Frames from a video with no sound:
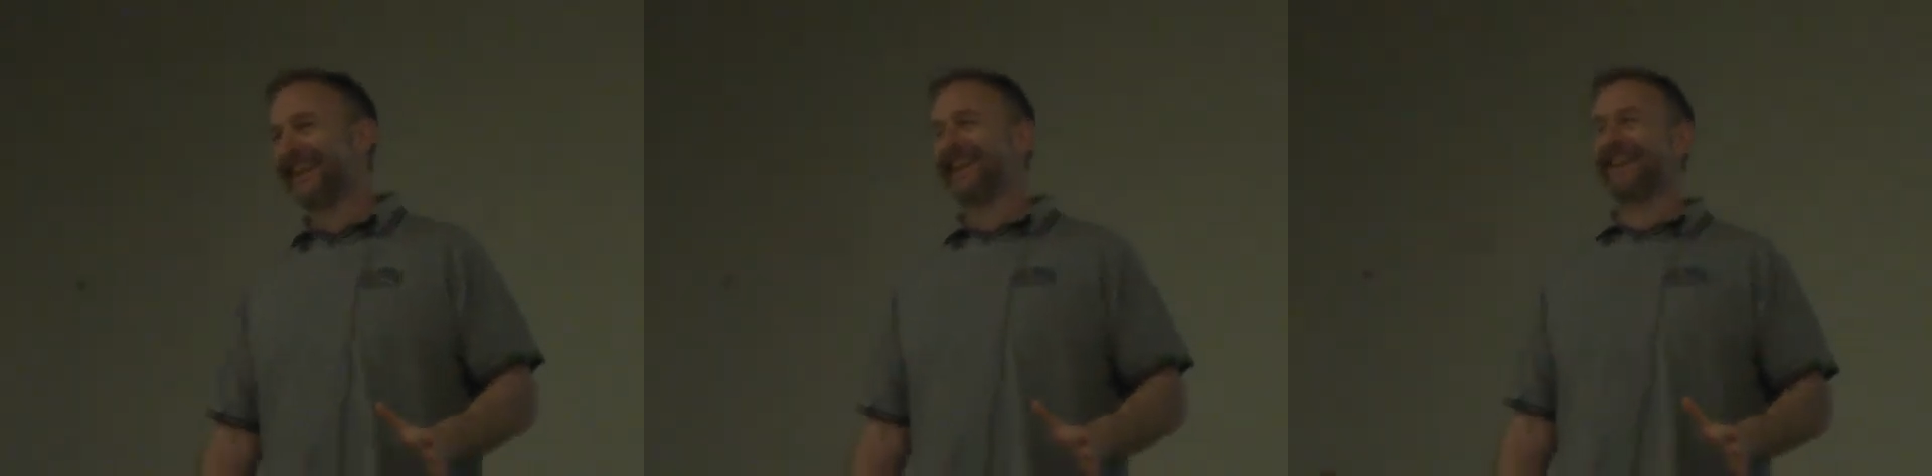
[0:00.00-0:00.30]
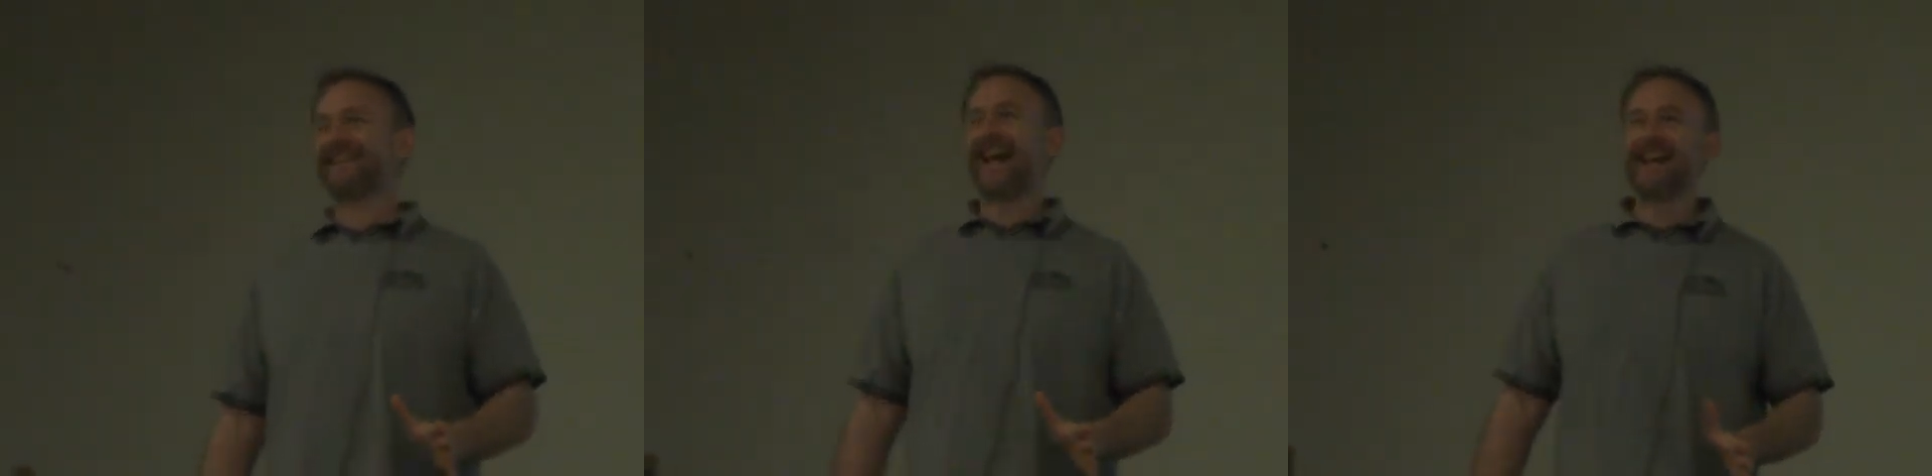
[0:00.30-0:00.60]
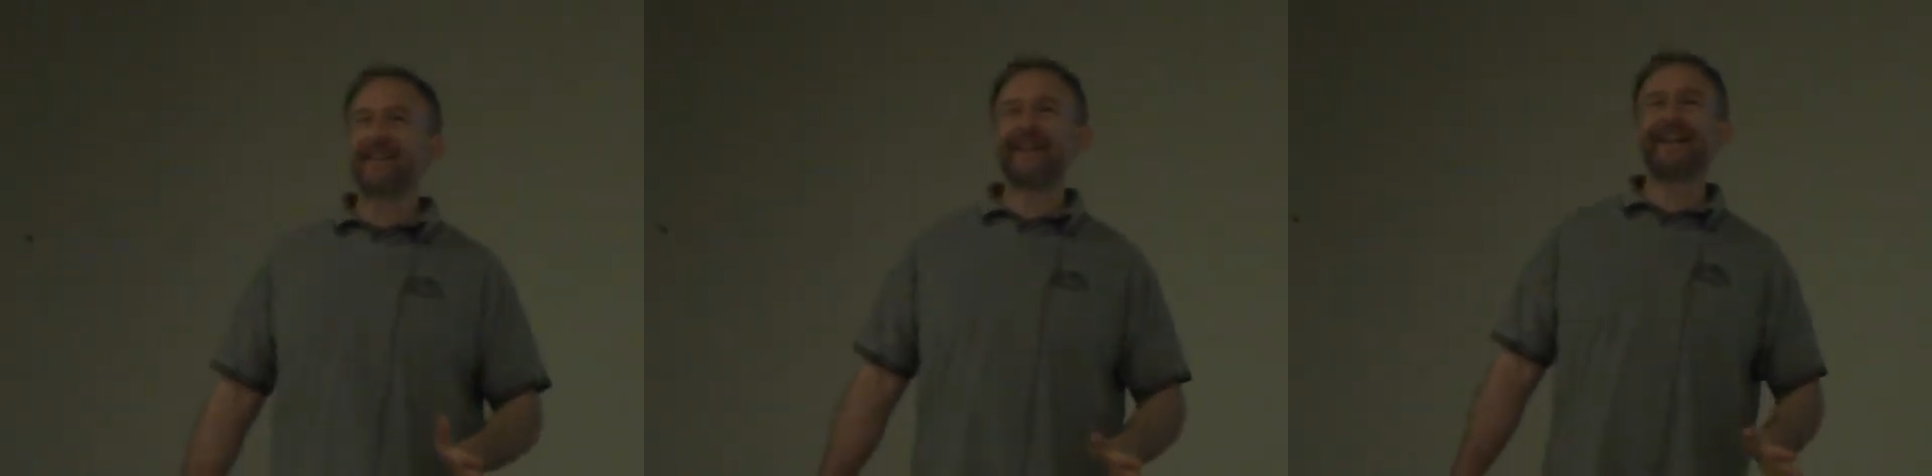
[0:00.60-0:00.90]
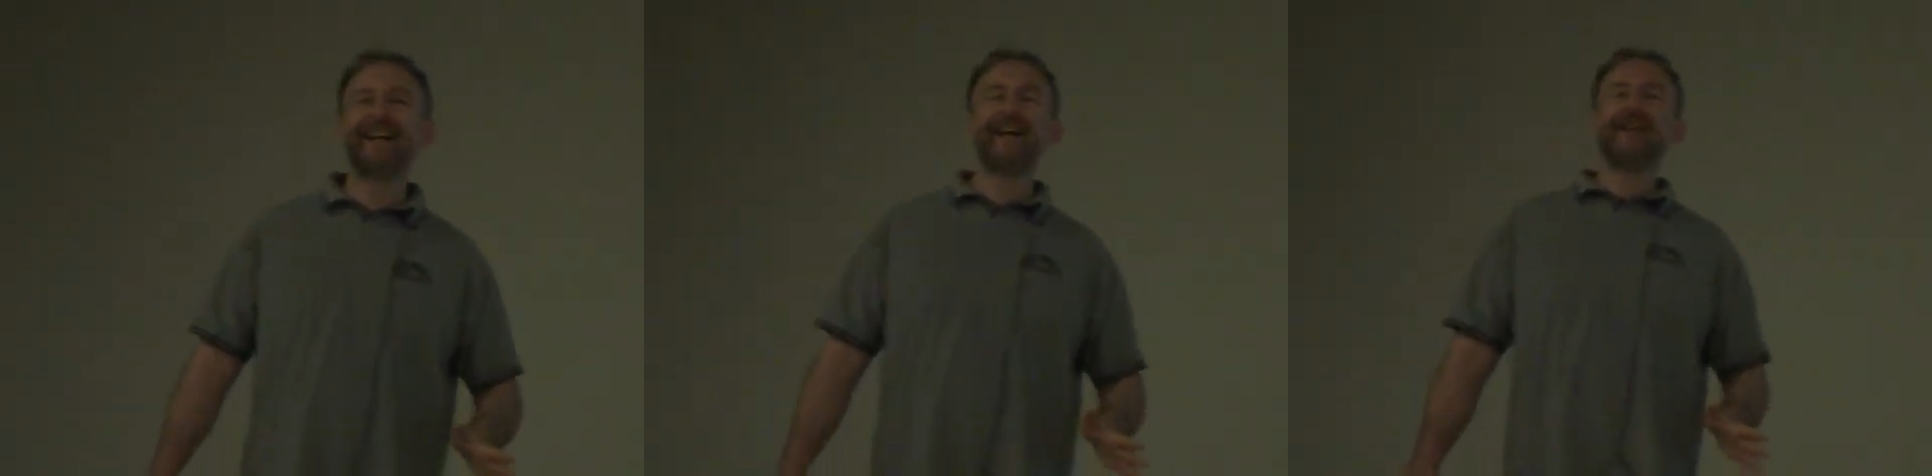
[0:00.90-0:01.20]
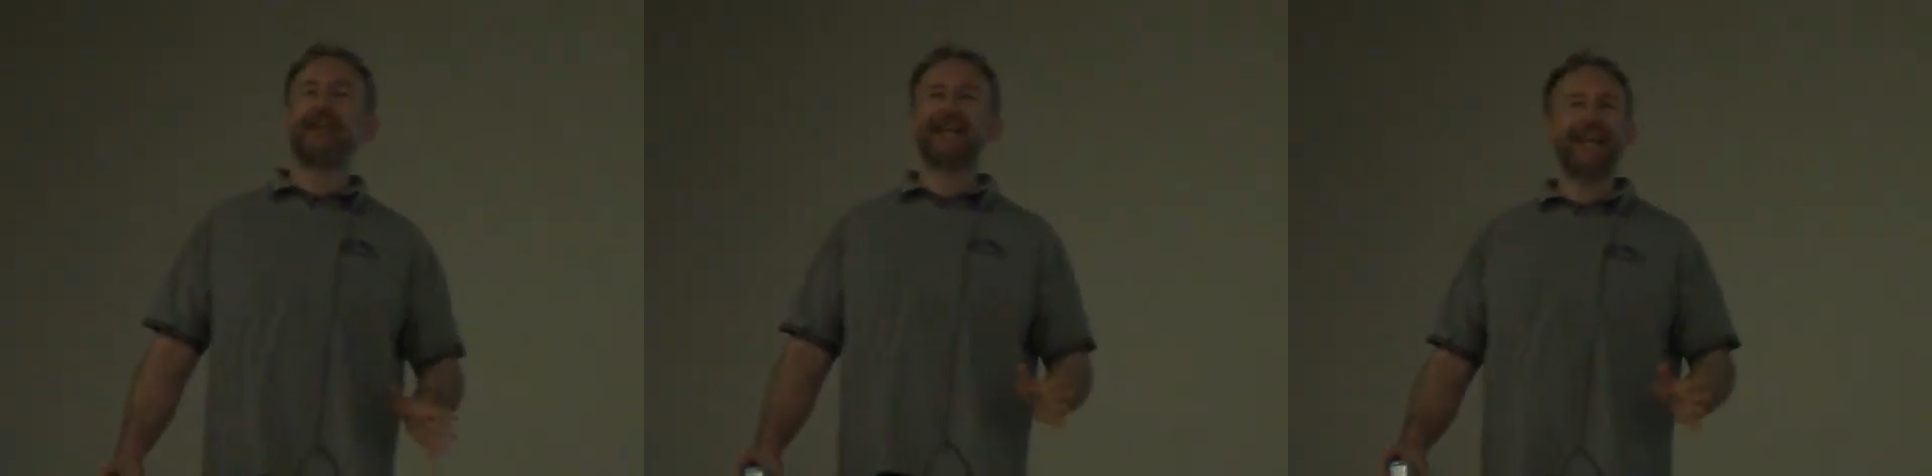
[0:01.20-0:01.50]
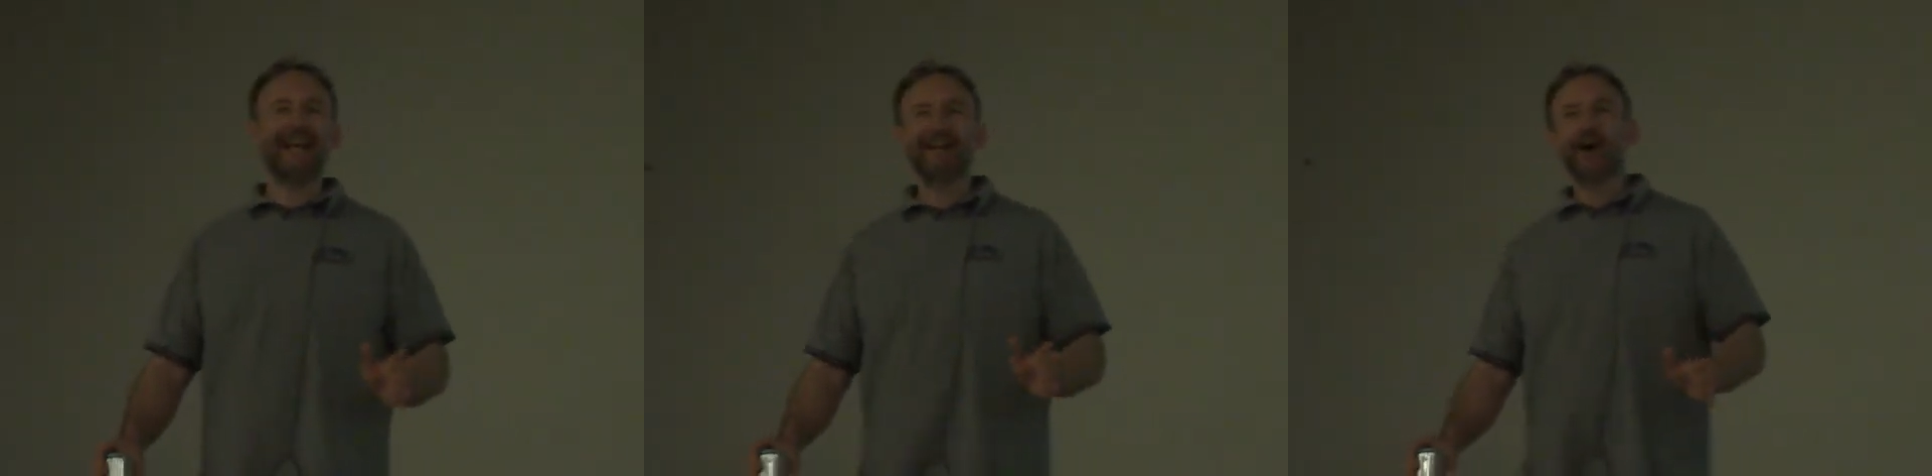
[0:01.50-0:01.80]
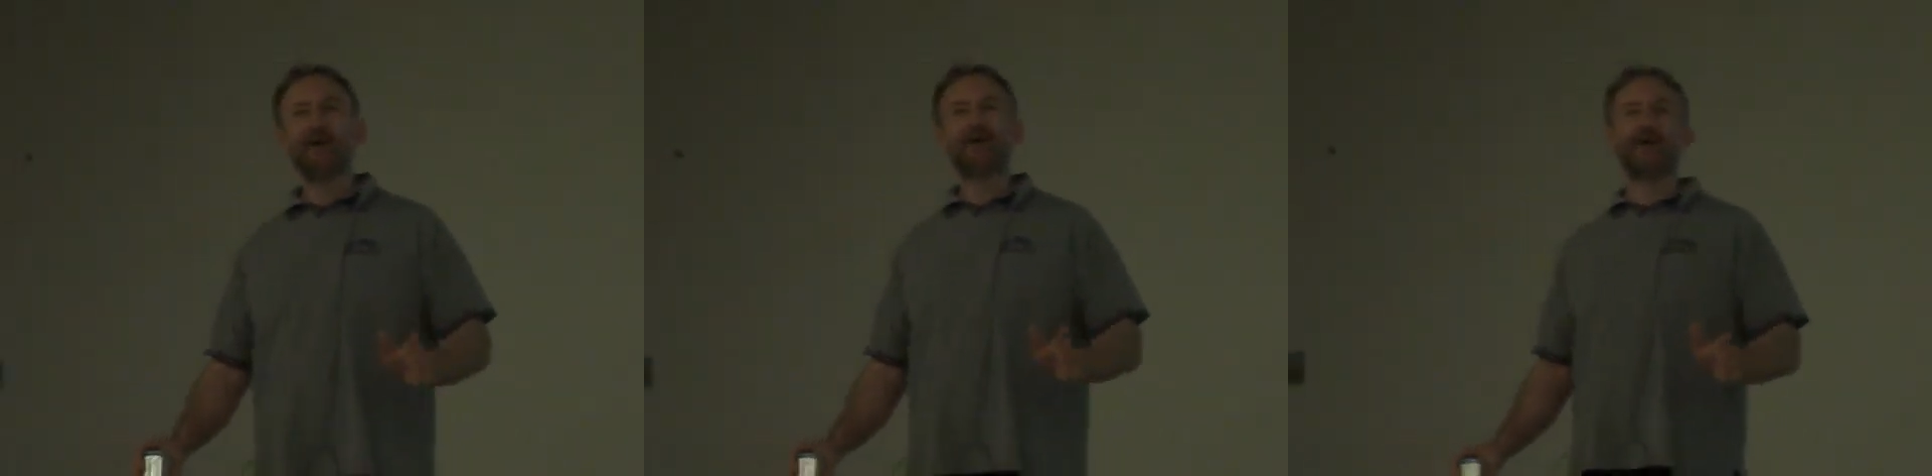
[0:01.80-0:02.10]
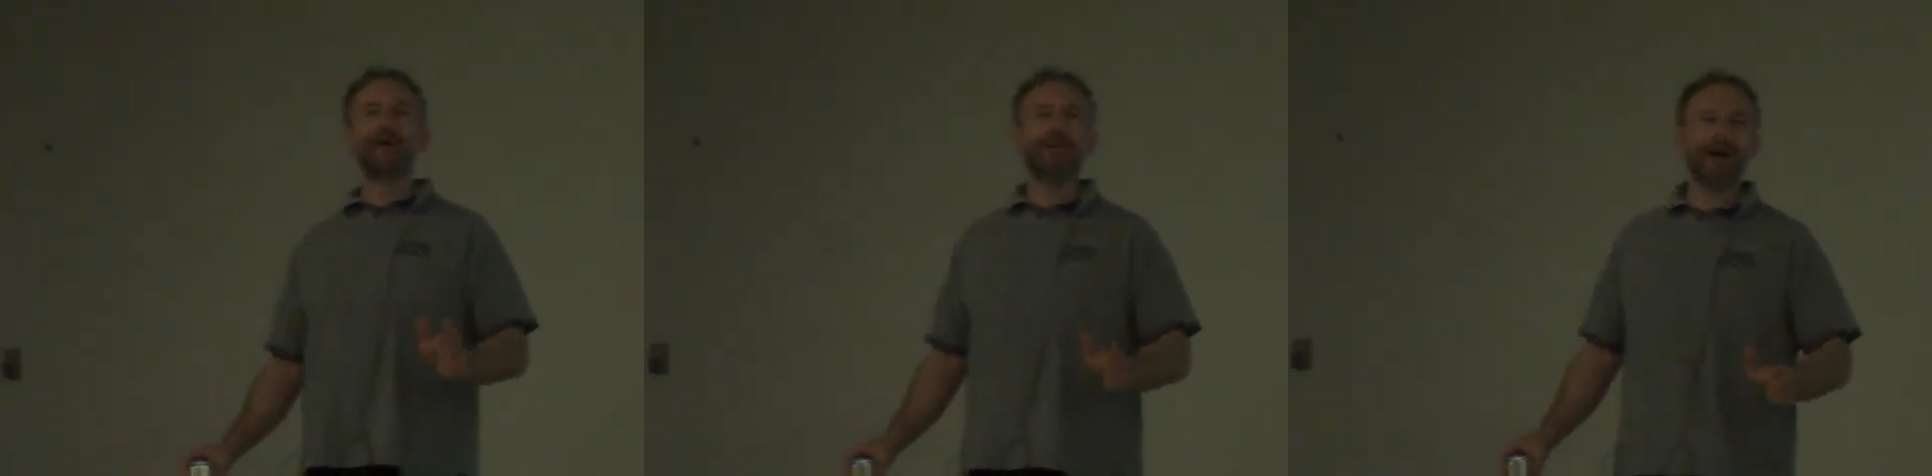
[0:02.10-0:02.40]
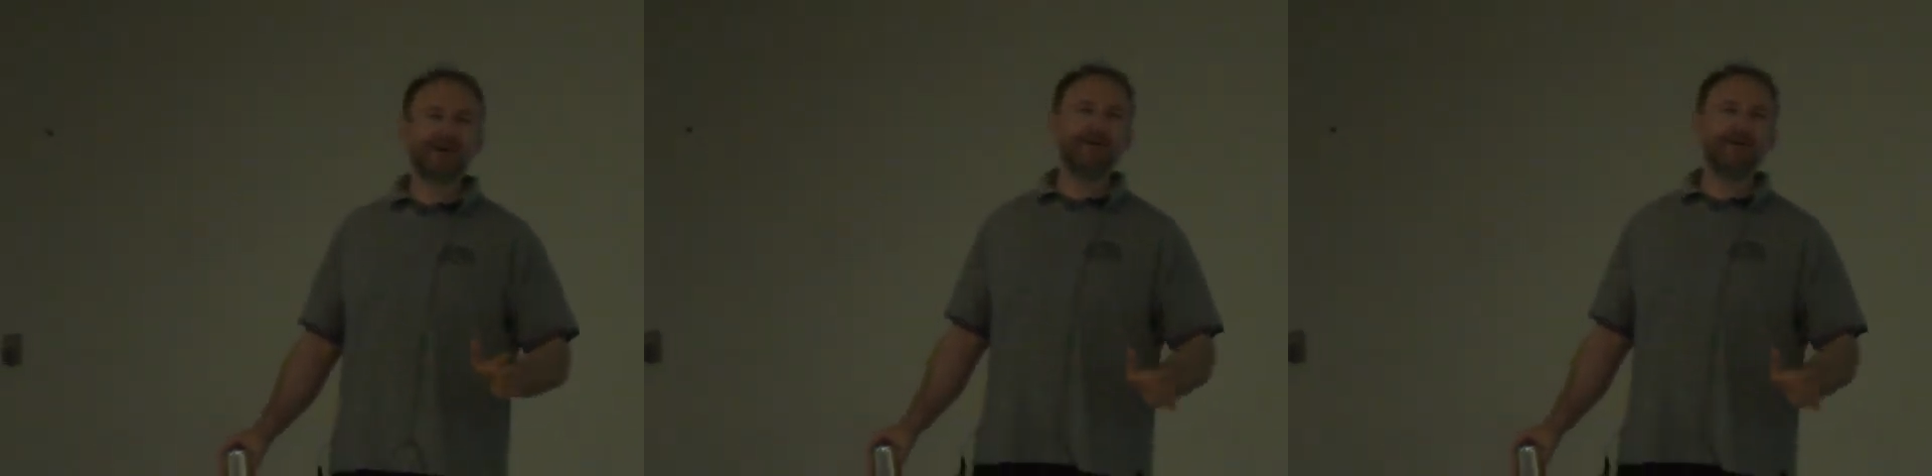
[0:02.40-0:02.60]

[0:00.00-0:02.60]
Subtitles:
That's not a thing? You can't know too much